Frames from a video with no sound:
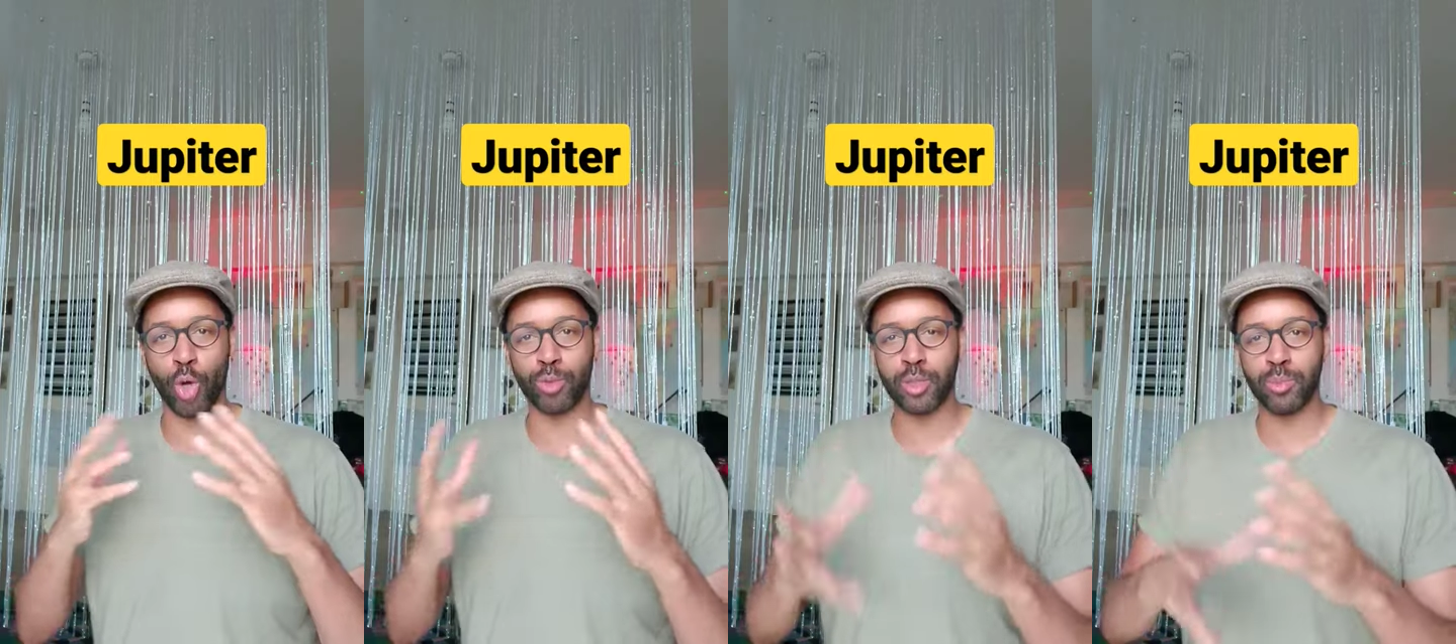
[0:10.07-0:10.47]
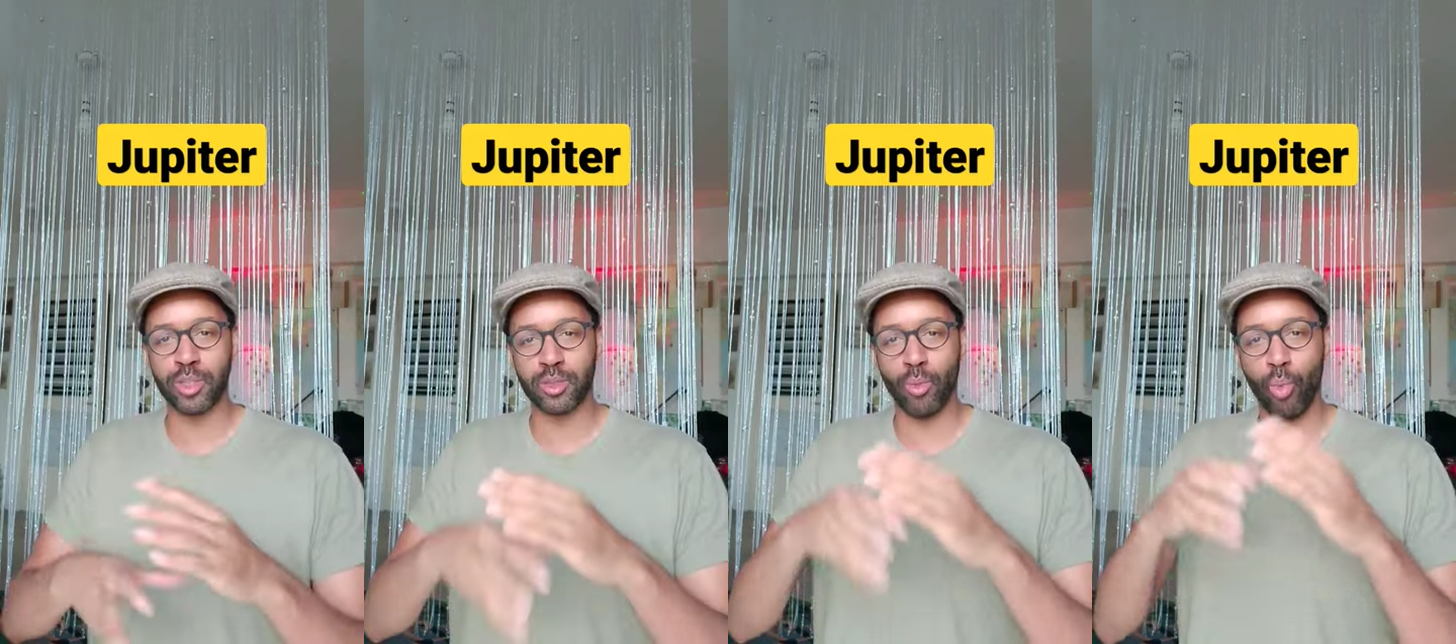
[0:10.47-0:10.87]

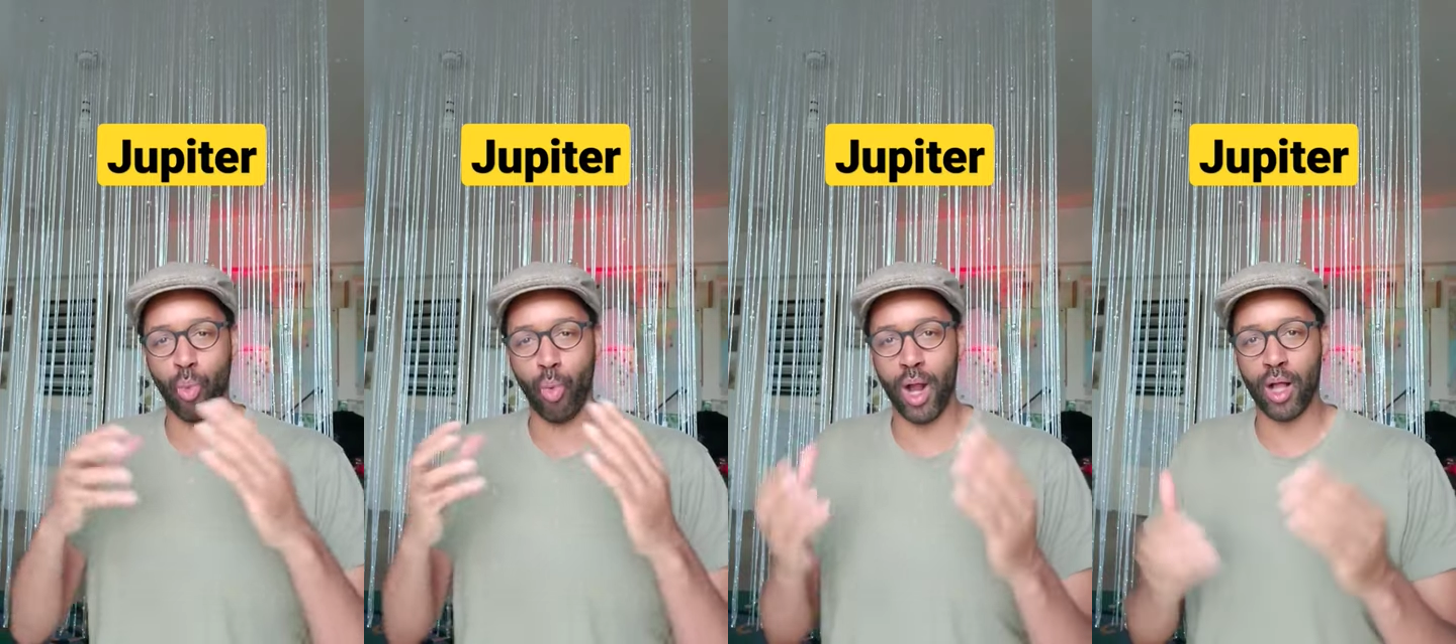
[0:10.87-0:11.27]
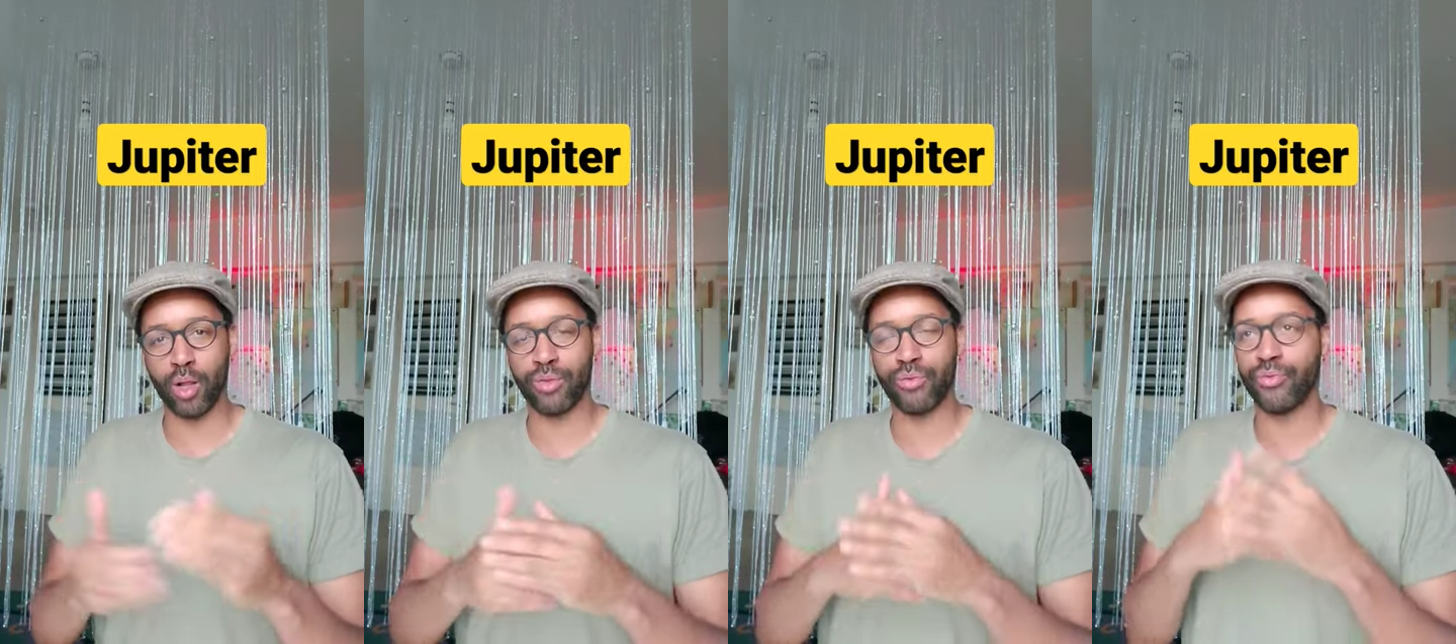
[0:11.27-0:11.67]
optimism,
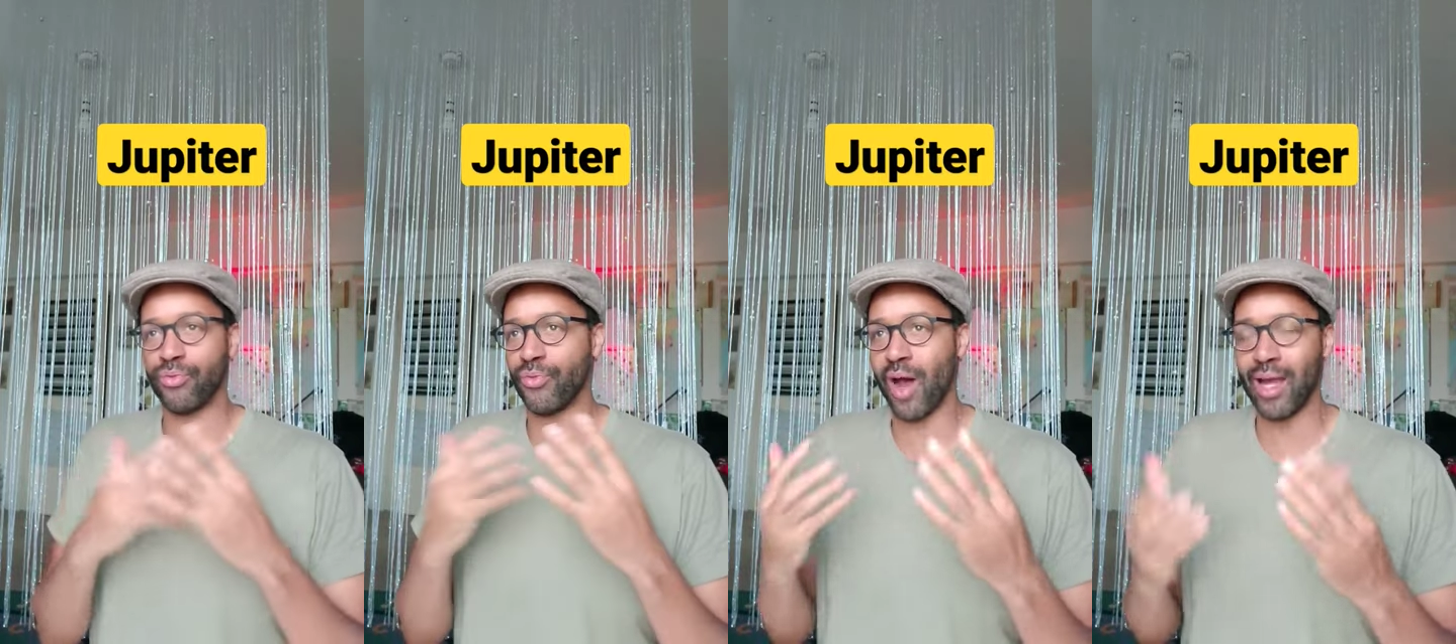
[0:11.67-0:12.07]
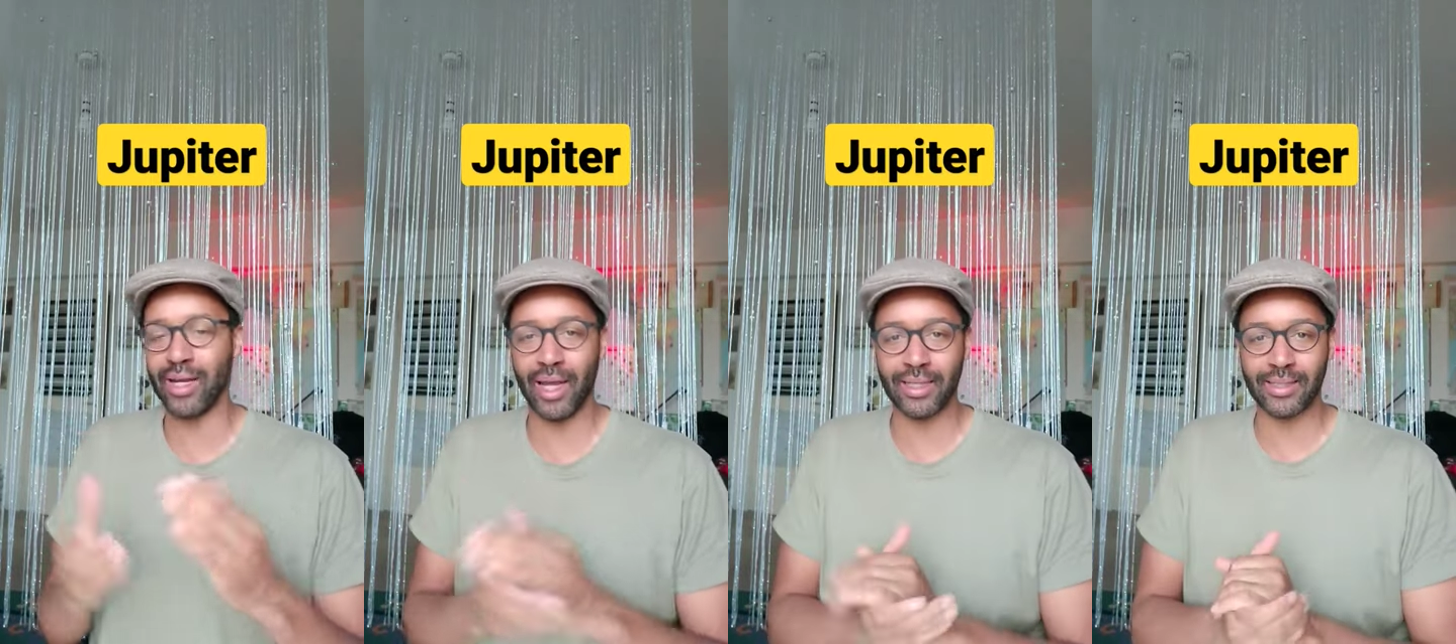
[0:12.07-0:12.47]
wealth,
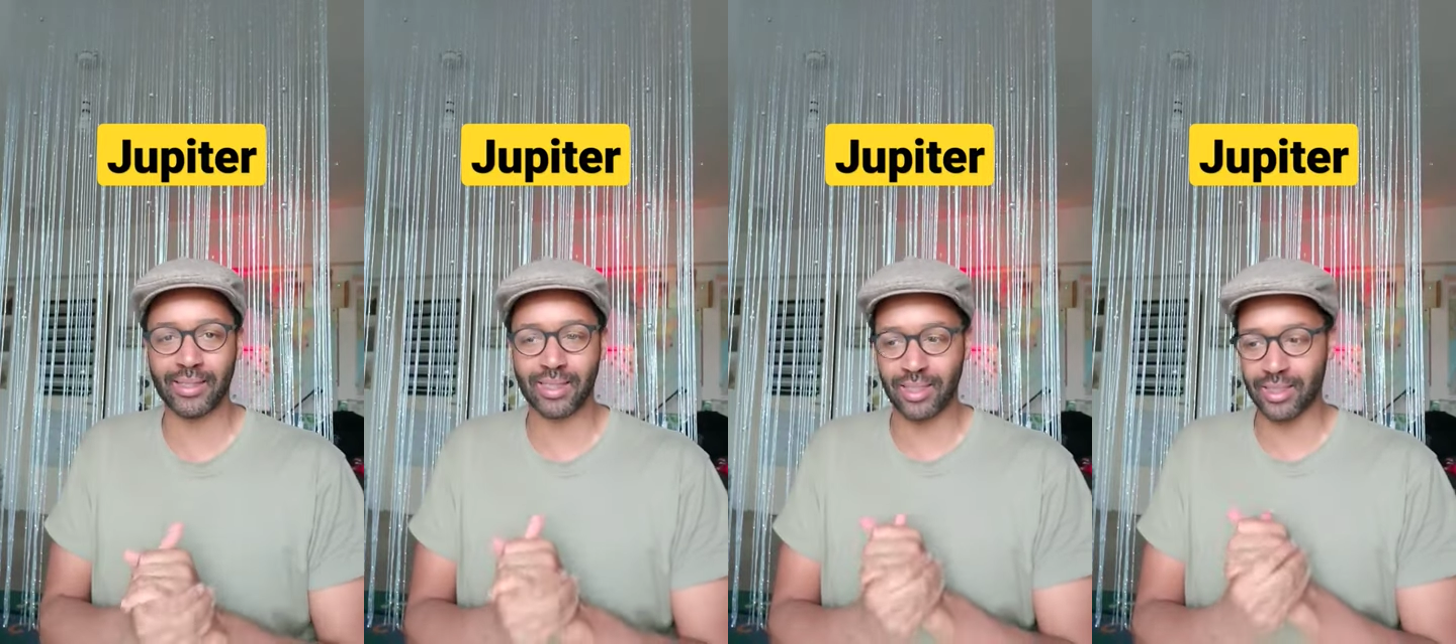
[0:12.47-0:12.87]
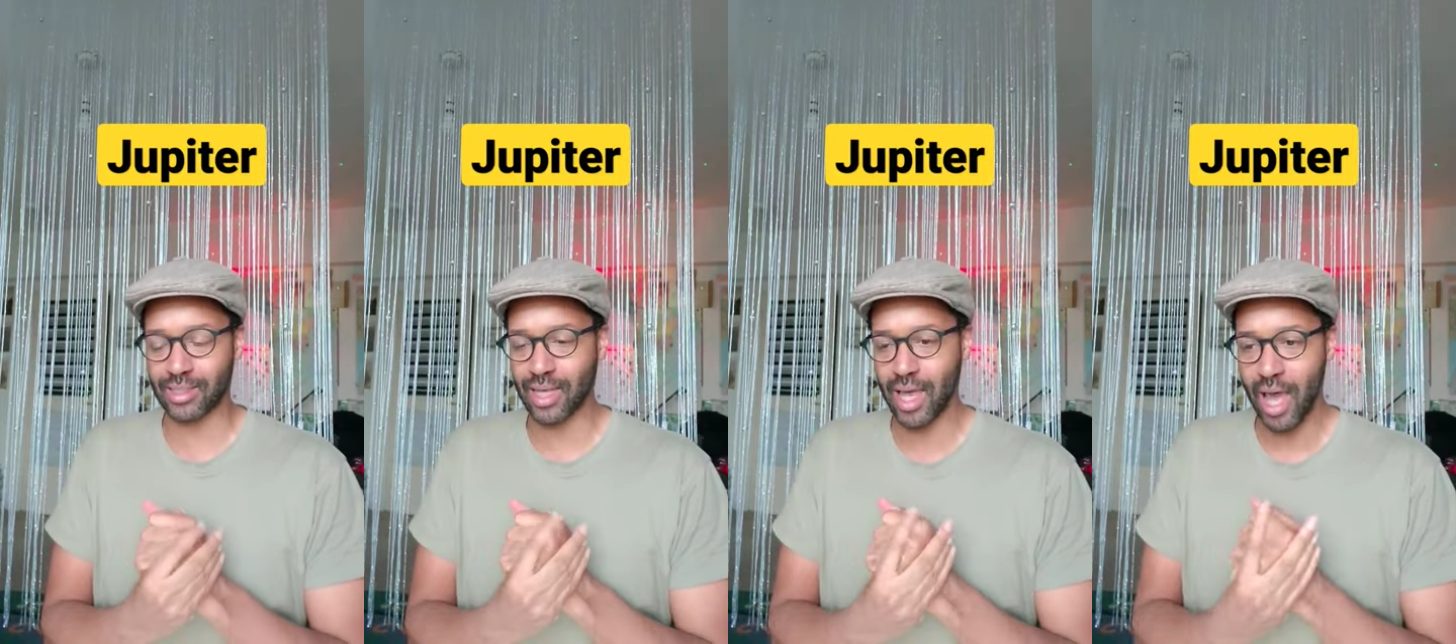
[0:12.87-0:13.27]

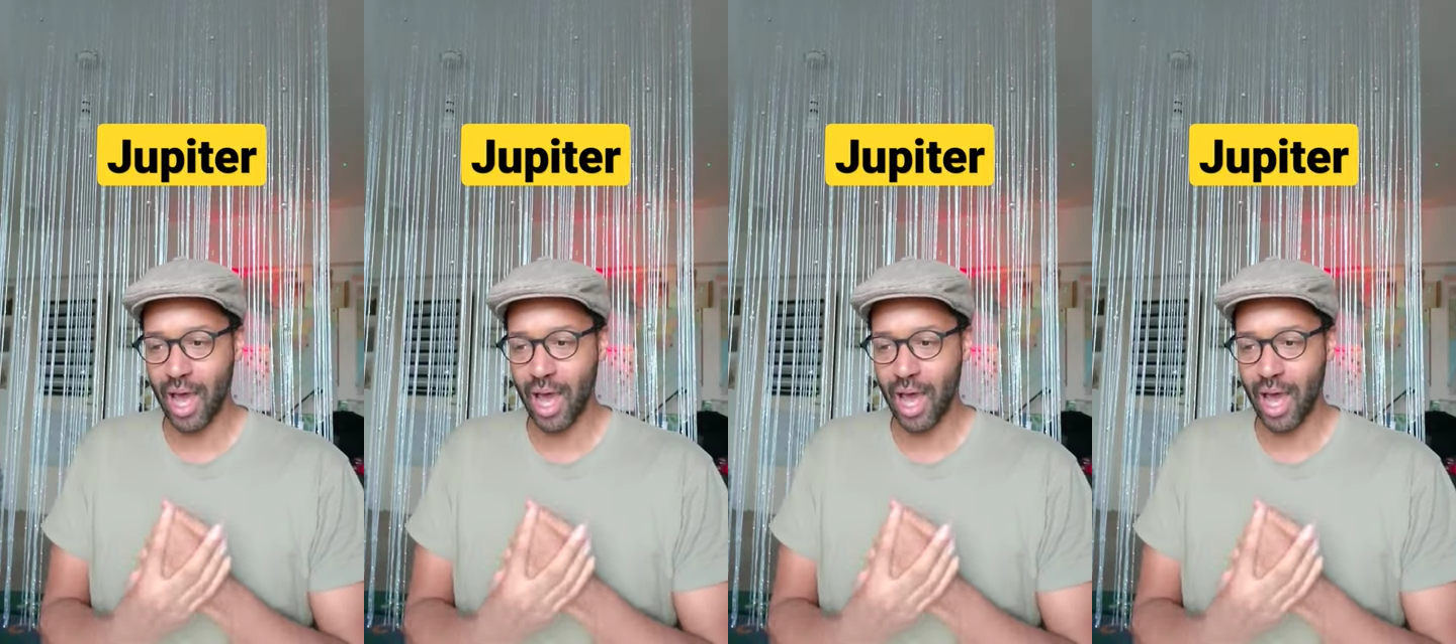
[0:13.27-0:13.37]
finances,